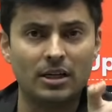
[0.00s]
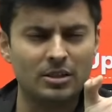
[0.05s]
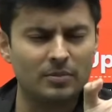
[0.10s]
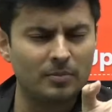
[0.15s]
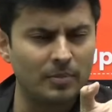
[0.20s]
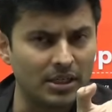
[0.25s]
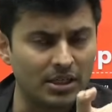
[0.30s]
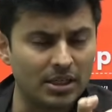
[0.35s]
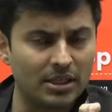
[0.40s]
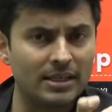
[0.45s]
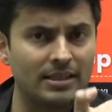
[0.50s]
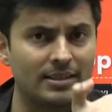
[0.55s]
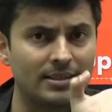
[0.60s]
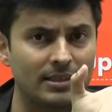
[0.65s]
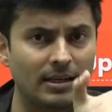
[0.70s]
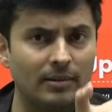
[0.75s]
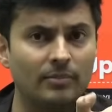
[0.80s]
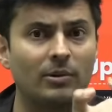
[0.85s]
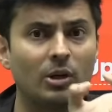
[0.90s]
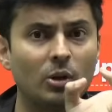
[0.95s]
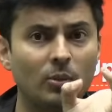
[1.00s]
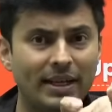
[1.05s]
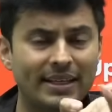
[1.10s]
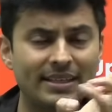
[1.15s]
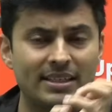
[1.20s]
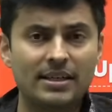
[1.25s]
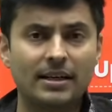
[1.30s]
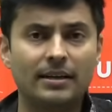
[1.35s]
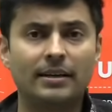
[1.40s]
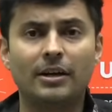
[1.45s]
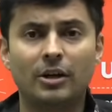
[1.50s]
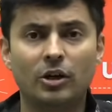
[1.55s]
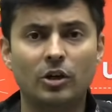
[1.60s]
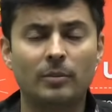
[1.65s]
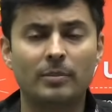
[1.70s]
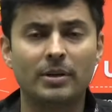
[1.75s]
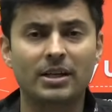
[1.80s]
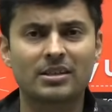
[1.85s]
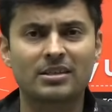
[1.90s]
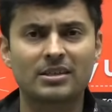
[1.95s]
especially some 12 standard
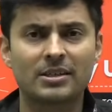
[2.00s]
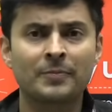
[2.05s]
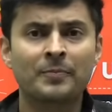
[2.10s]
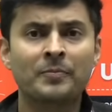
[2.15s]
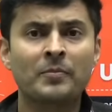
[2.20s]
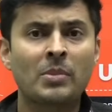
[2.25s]
topics,